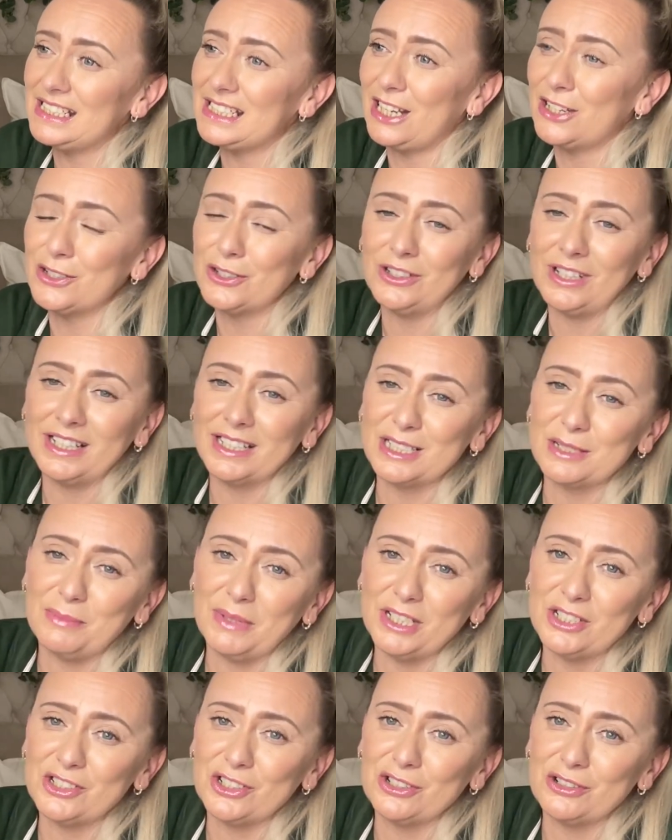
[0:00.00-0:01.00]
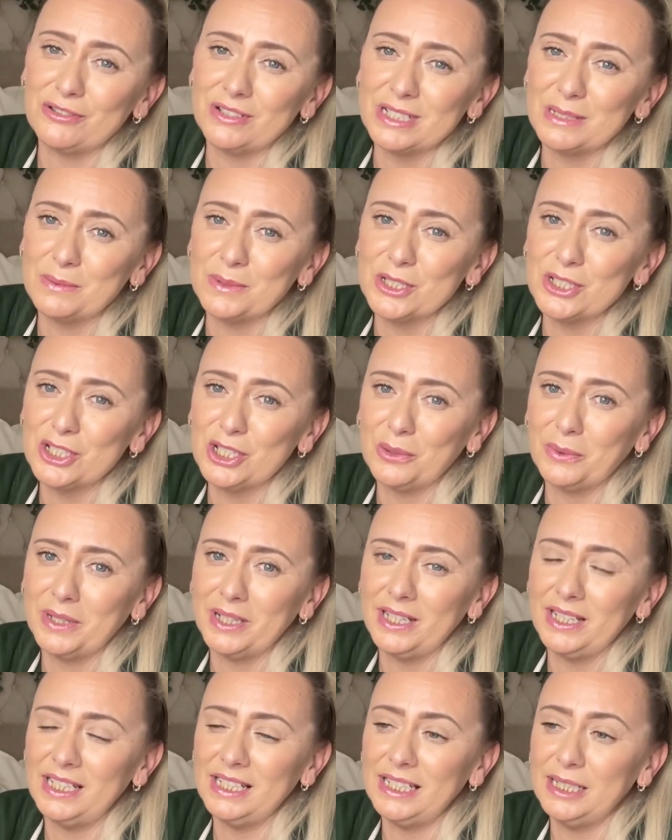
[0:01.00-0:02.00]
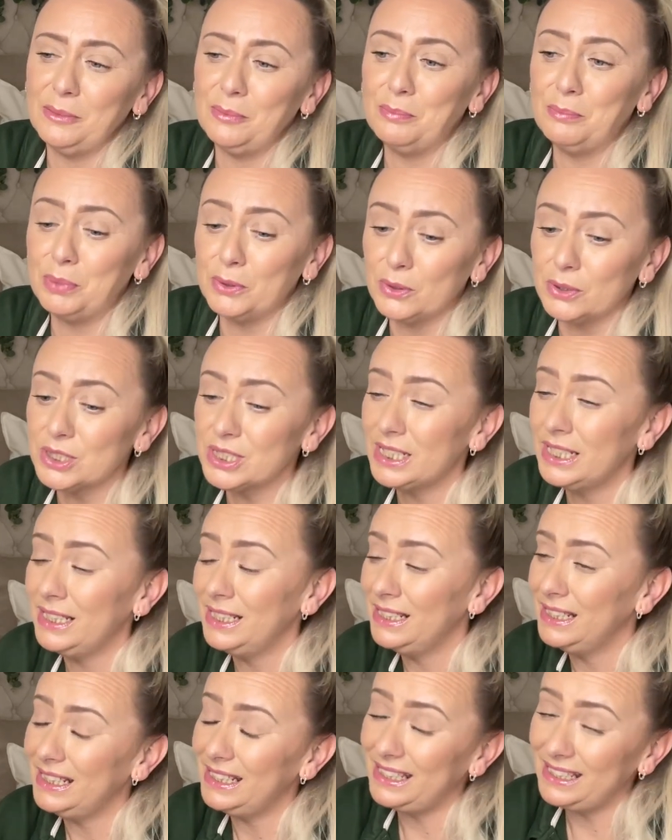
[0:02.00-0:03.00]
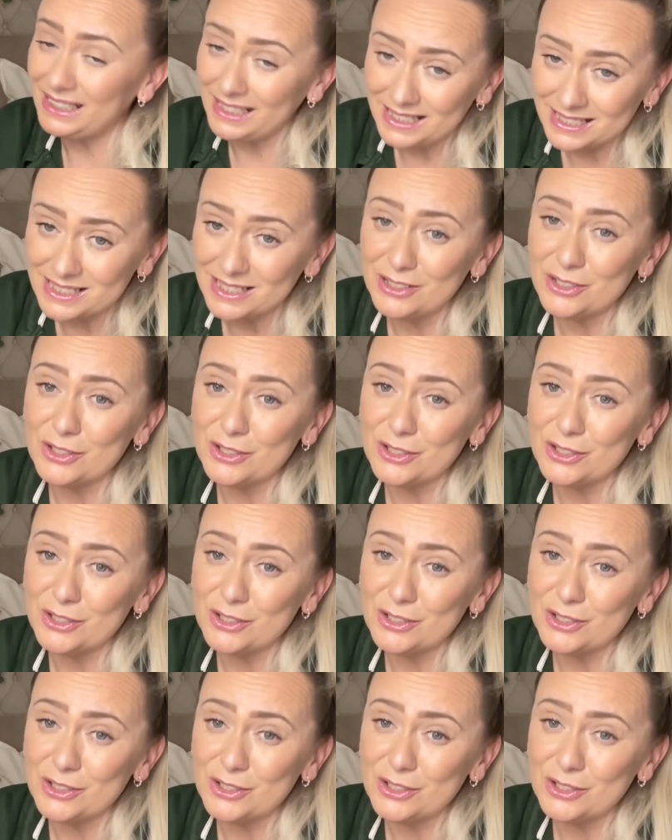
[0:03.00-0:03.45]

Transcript: I don't like to mention Christmas too early, but it is in